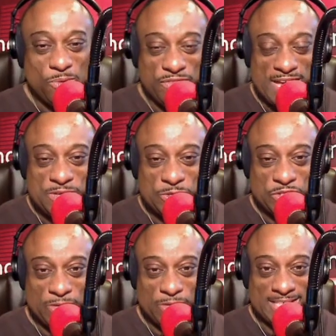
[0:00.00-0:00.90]
Well, thank you
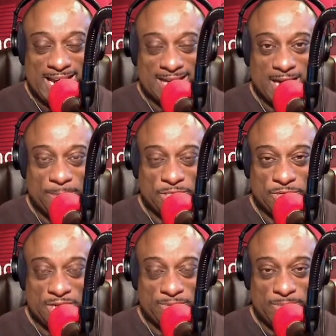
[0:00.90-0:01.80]
so much. I had an
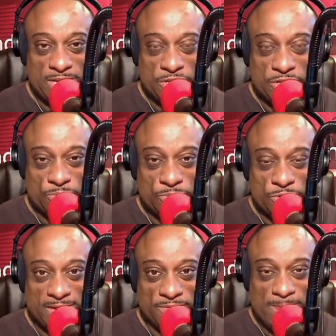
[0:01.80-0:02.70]
opportunity of meeting you
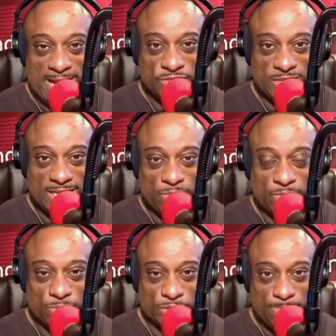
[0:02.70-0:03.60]
uh, this past Sunday,
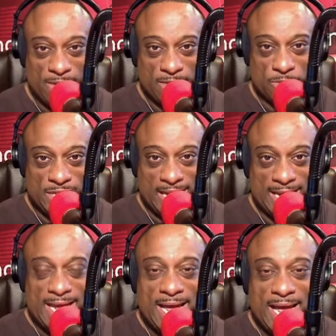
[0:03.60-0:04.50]
which was Mother's
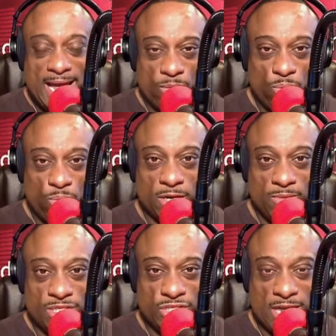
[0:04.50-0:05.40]
Day, and what a
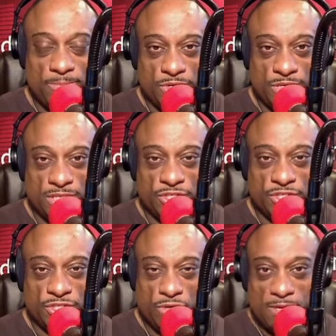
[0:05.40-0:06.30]
great job you did
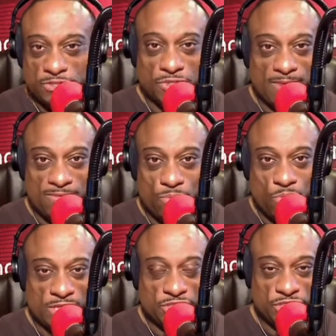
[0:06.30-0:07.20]
shooting pictures of
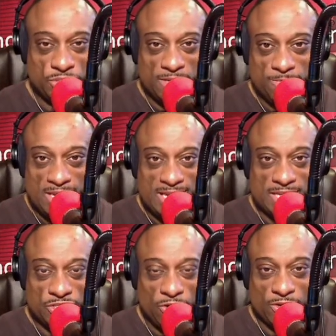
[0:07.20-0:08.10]
everyone, shooting me
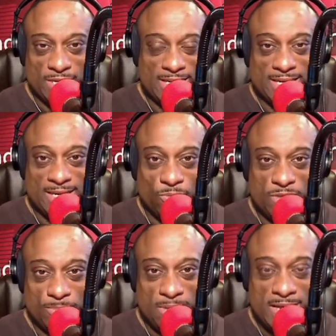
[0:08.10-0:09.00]
and talking uh,
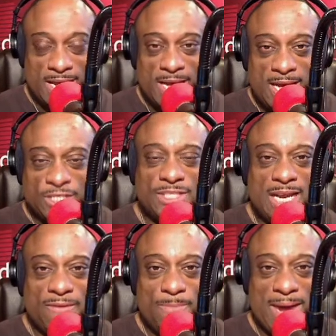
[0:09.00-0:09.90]
with me. Just
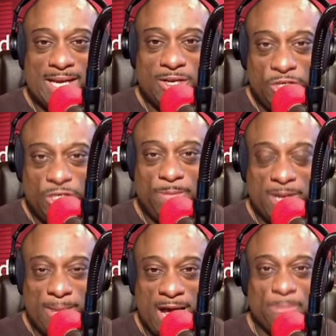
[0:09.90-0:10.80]
tell everybody a little
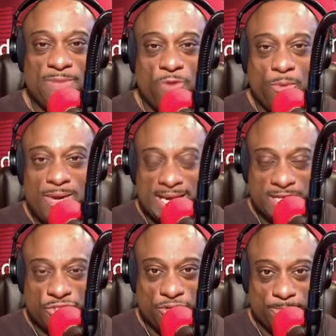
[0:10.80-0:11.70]
bit about, before we get
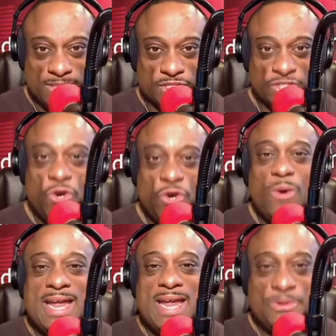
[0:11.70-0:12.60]
into your business, who
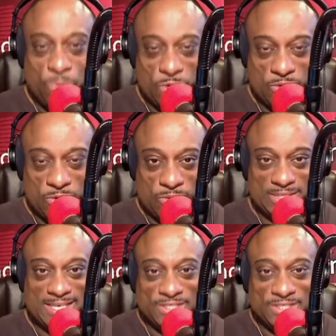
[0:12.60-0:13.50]
in the
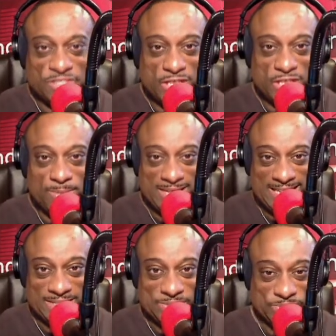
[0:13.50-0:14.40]
world is this gentleman,
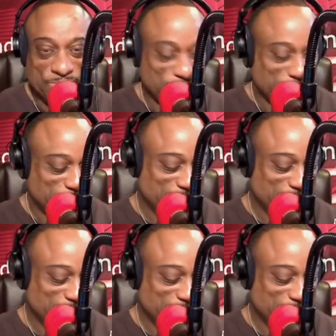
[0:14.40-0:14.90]
Lentz?